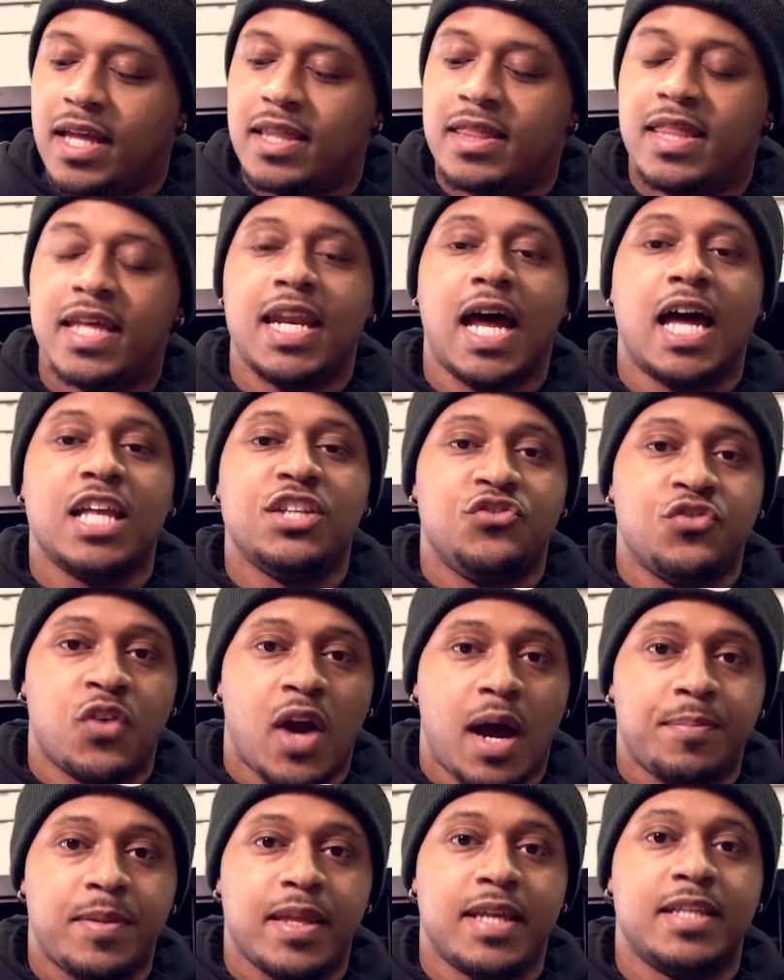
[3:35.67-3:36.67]
and then I
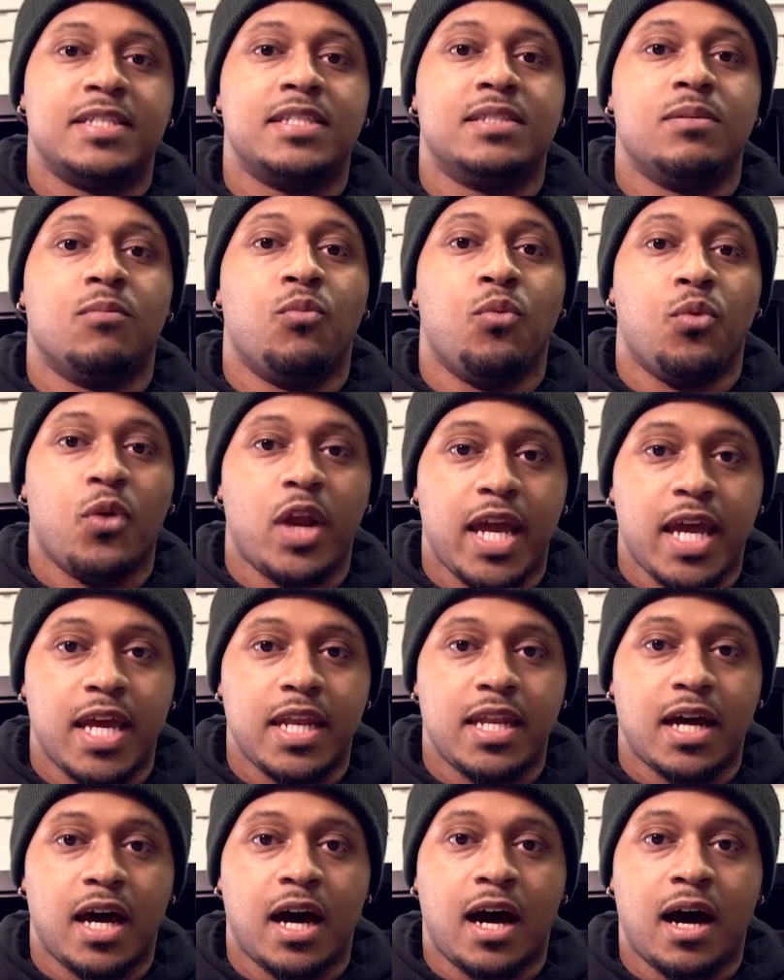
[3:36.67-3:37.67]
dropped in some
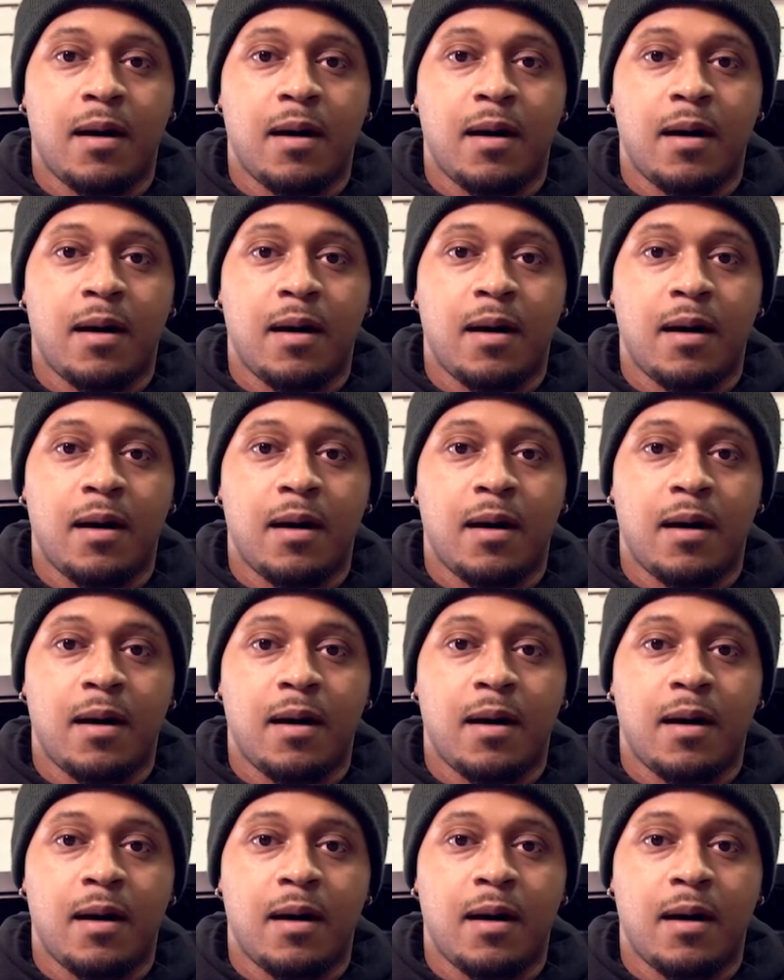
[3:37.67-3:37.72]
red